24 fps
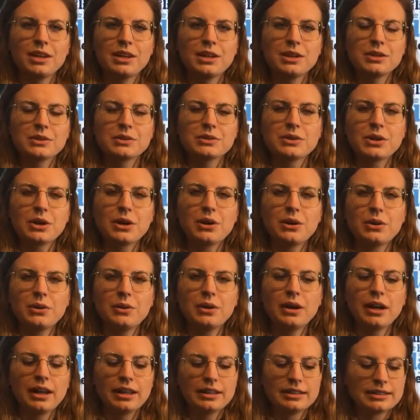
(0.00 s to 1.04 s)

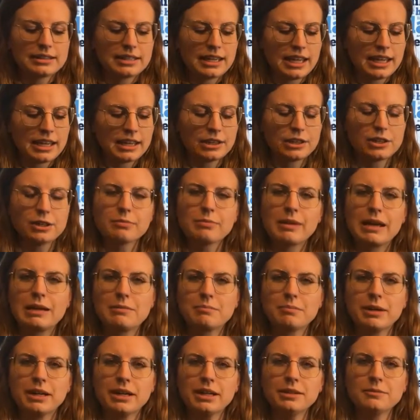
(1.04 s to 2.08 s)
So take your
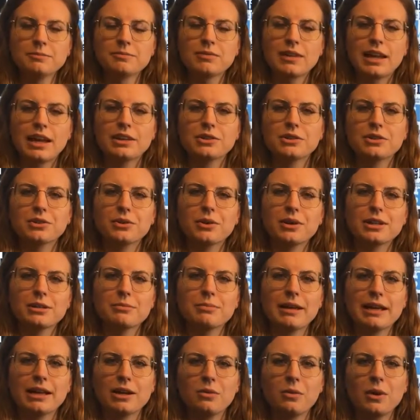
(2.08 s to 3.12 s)
paper and you're going to
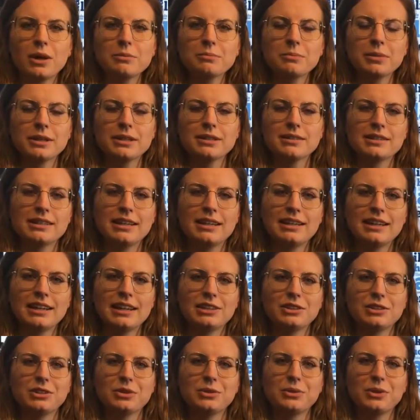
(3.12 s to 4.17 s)
pick one person
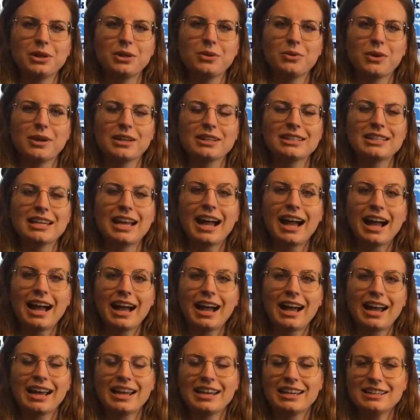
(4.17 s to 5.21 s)
and you are going to
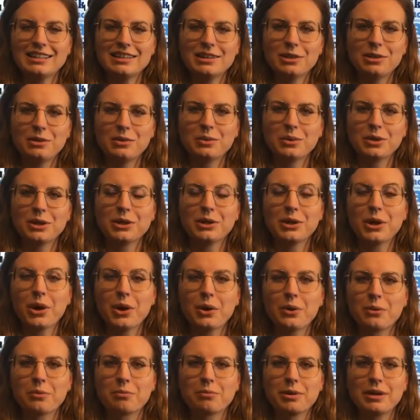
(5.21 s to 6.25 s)
hide the word
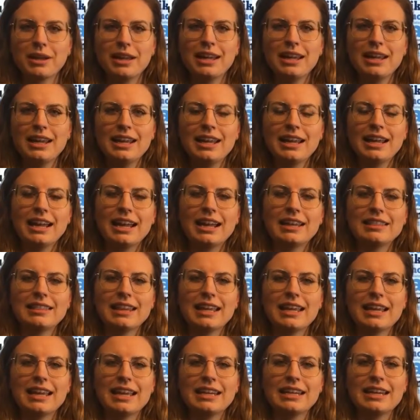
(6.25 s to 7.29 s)
hope. And
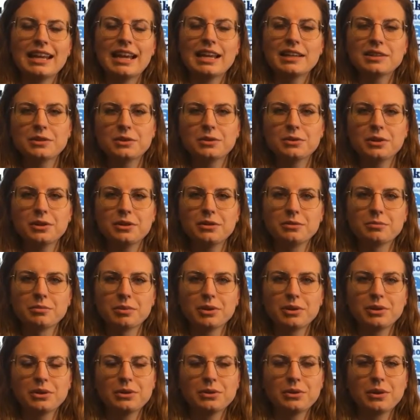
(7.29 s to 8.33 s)
then as a group,
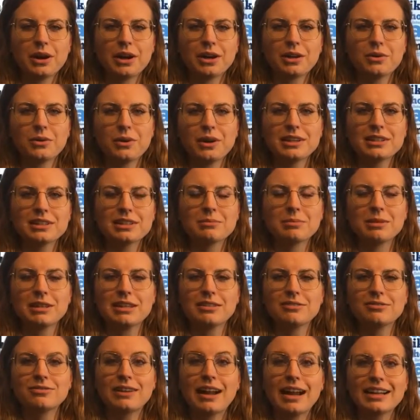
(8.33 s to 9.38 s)
you are going to be
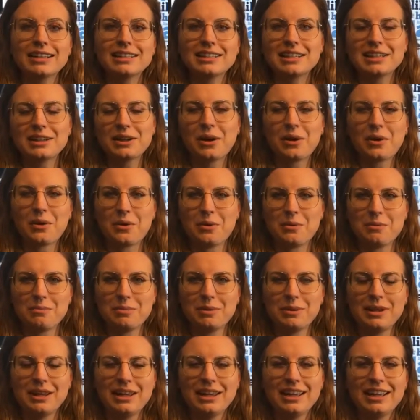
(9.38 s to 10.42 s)
finding hope.
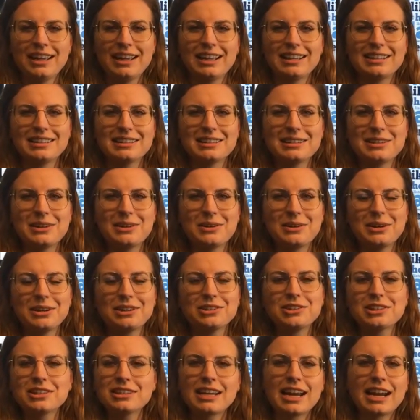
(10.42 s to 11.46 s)
And so it
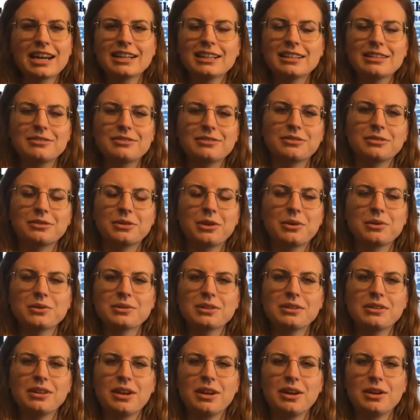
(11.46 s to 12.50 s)
just kind of goes
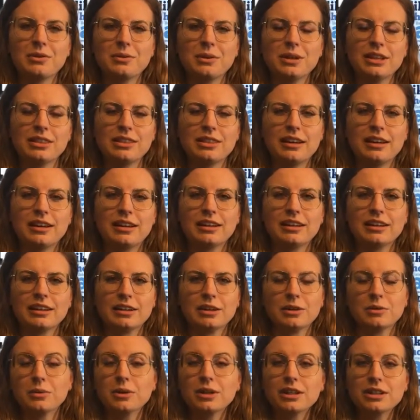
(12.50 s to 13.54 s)
along with
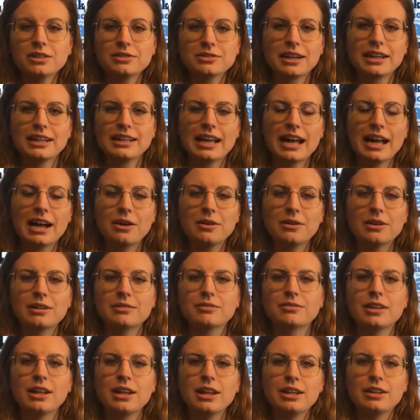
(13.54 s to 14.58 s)
our world right now
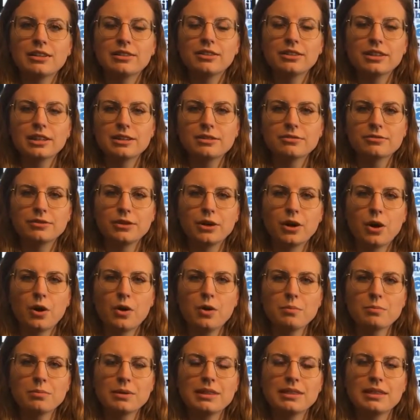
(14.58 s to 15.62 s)
of looking for
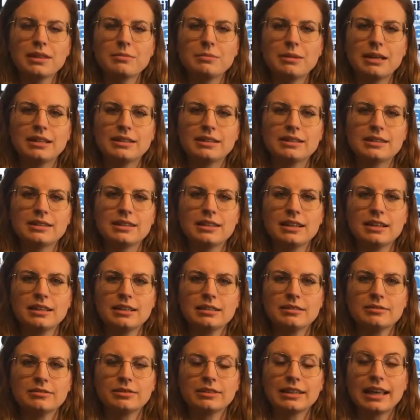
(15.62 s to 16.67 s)
hope in the midst
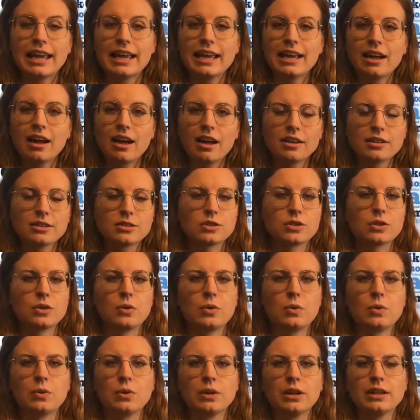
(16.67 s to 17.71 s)
of chaos
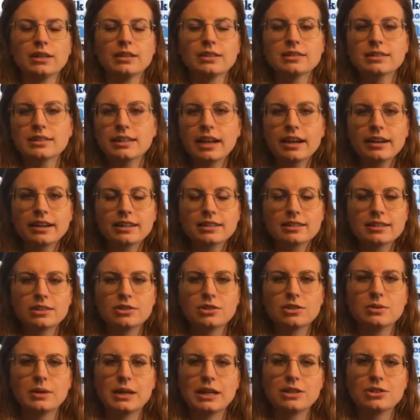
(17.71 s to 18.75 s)
or scary
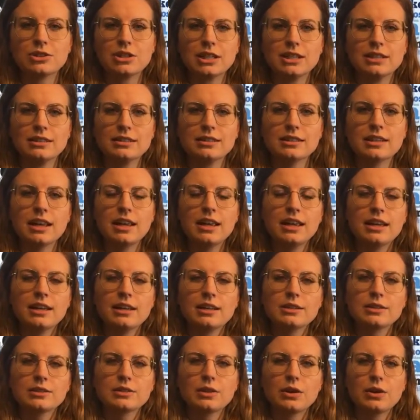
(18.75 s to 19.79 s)
situations.
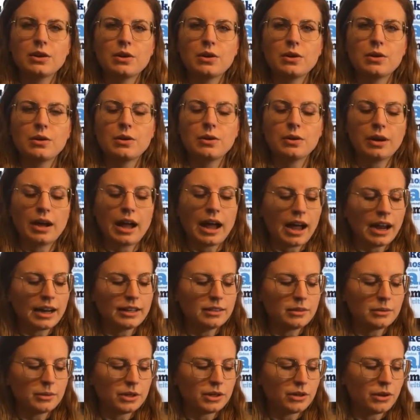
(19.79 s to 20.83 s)
So hide
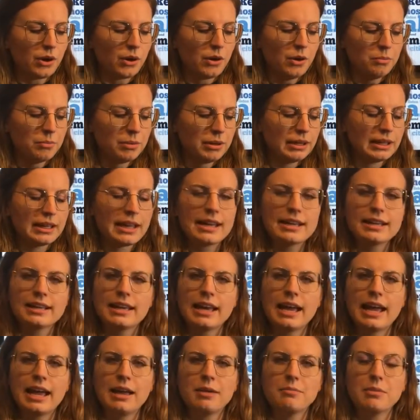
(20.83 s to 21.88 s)
the word hope and
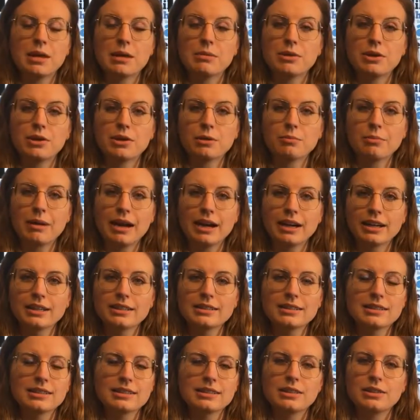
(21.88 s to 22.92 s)
get maybe your
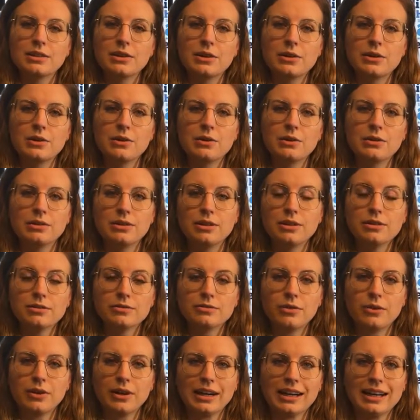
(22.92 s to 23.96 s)
parents to go look
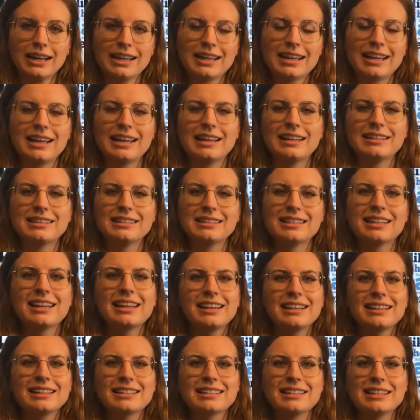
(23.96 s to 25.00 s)
for it and
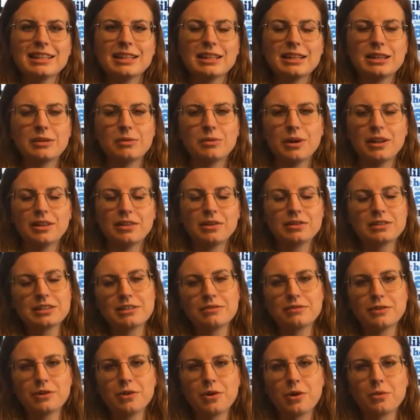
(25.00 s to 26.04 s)
see what
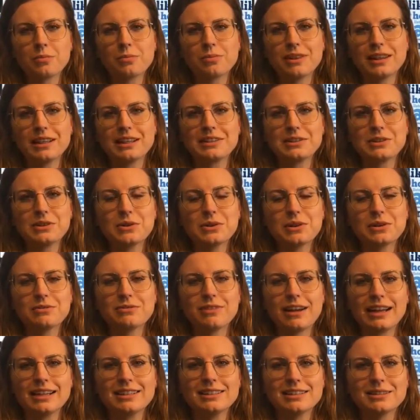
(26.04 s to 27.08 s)
different hope things you can
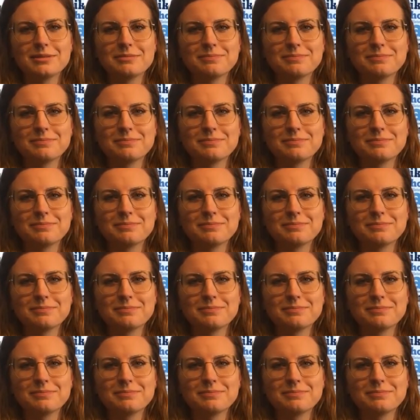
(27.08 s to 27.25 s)
find.